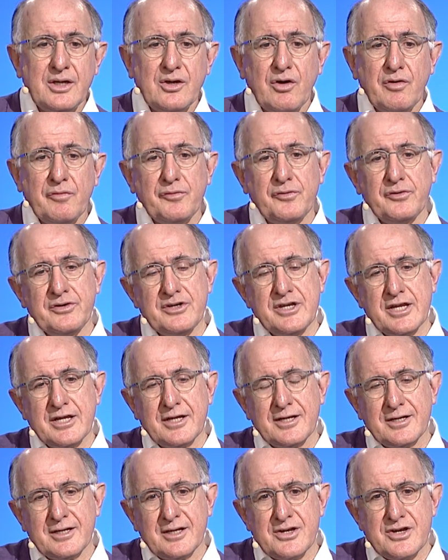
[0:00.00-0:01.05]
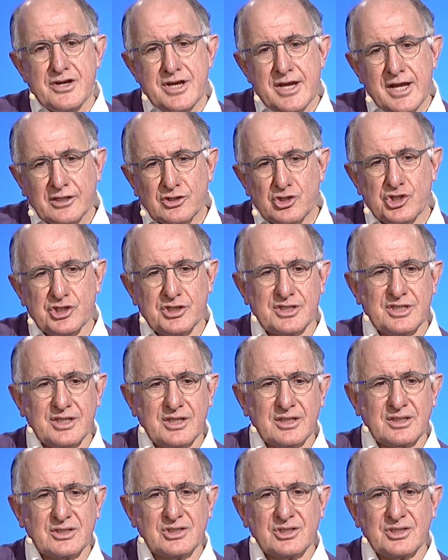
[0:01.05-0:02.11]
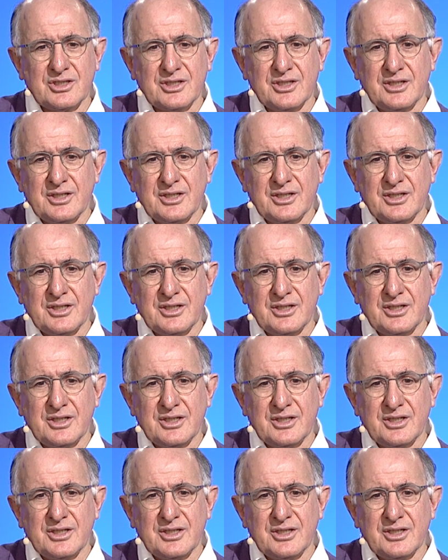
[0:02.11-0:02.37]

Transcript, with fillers: often nudges us.